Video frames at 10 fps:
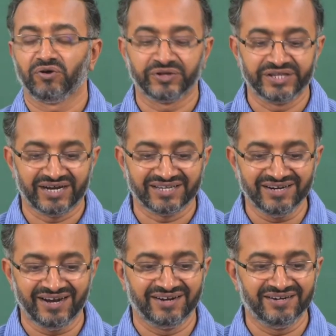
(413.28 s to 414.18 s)
On the
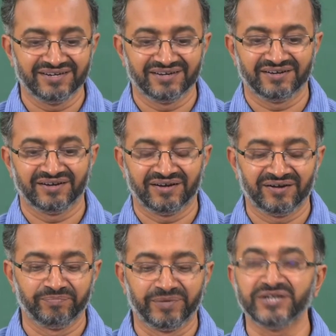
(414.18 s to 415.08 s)
other hand,
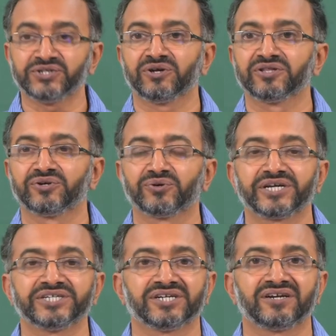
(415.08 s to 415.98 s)
based on the
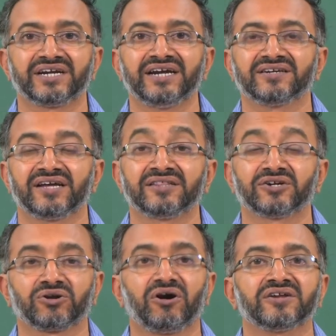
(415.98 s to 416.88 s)
rotation rate and
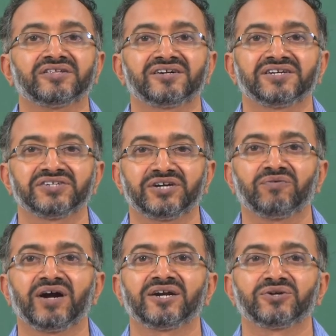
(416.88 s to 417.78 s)
the torque that is
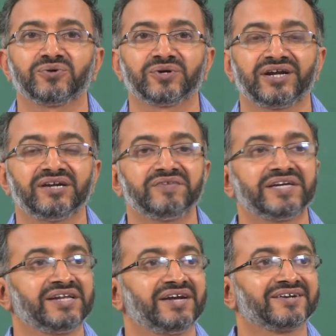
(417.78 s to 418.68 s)
required to rotate, we
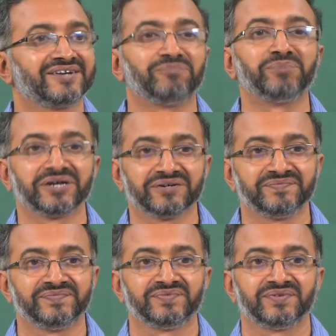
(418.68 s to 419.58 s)
can get a number,
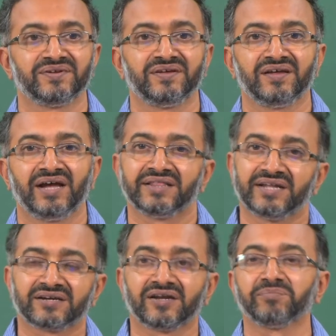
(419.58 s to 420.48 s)
and
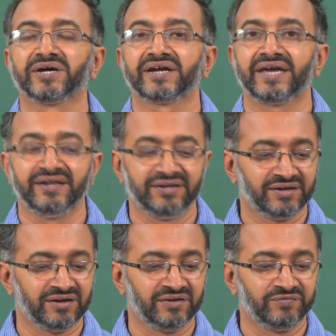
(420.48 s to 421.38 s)
that number
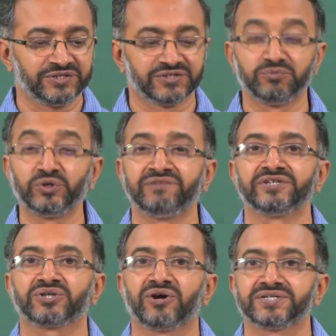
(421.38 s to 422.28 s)
again which is Mooney
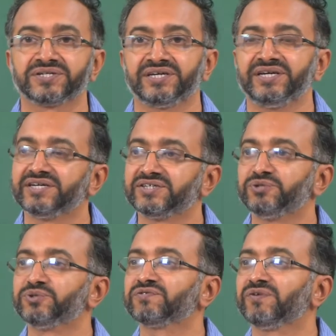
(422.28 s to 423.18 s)
viscosity is
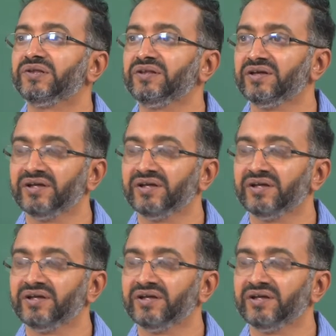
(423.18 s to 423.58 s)
useful.